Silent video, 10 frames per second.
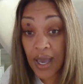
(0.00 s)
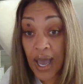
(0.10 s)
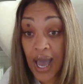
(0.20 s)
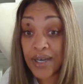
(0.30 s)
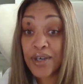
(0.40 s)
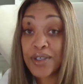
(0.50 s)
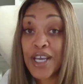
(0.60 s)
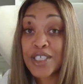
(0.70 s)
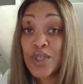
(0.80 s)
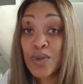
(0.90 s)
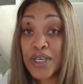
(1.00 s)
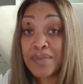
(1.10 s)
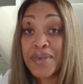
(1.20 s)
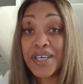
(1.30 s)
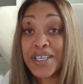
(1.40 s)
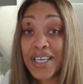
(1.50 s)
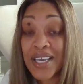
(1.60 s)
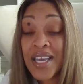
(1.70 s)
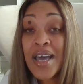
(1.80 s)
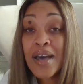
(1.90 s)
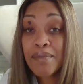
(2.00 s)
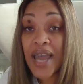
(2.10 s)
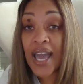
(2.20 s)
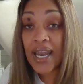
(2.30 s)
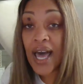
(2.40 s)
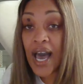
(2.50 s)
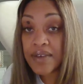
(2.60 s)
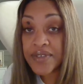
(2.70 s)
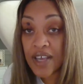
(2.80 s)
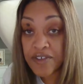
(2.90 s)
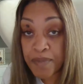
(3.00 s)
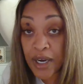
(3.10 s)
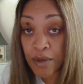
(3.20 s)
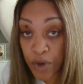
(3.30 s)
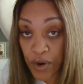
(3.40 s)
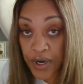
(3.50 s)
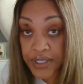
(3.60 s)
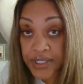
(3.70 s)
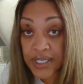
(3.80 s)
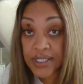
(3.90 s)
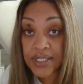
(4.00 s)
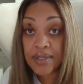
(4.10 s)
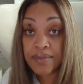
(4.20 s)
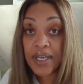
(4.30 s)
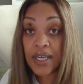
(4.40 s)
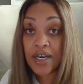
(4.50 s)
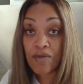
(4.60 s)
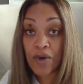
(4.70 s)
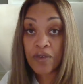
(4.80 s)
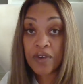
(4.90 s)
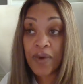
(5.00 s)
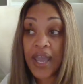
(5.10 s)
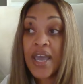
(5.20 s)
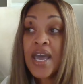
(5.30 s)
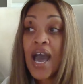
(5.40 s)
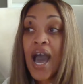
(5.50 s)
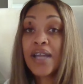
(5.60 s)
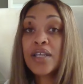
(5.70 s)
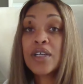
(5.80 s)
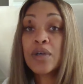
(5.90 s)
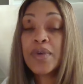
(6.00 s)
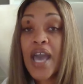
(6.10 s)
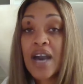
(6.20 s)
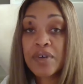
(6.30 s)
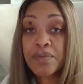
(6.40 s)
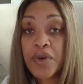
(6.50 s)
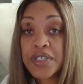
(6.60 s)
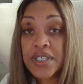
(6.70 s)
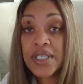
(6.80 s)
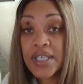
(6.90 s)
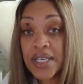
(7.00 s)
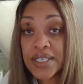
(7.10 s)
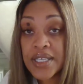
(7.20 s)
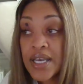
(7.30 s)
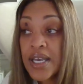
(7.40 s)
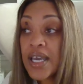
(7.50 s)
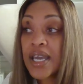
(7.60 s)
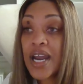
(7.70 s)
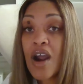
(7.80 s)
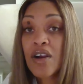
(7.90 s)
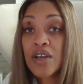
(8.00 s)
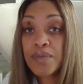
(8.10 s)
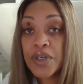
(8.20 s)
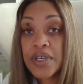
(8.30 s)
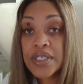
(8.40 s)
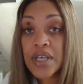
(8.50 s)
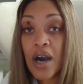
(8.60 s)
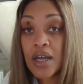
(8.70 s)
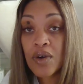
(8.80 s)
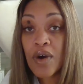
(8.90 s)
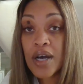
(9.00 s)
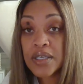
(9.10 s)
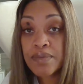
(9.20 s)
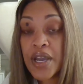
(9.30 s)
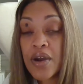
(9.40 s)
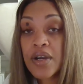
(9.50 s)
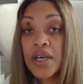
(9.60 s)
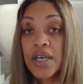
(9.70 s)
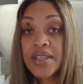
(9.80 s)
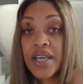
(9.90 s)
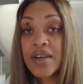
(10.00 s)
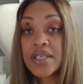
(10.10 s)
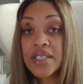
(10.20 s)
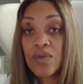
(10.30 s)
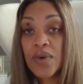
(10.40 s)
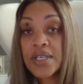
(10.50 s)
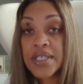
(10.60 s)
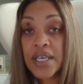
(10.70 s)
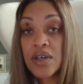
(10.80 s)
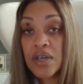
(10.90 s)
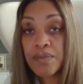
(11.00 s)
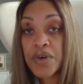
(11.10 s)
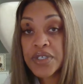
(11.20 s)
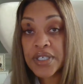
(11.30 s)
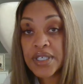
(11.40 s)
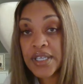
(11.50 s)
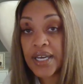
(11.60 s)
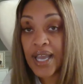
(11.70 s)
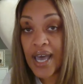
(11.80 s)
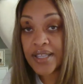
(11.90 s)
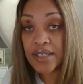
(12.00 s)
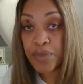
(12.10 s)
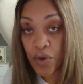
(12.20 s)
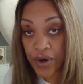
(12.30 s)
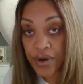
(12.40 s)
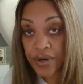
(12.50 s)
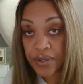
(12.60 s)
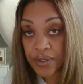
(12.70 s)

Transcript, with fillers: I know that 20 million black lives has been aborted since the beginning of Roe v. Wade. I know that we have abortion clinics in our communities all across America, and there isn't one single abortion clinic at the border.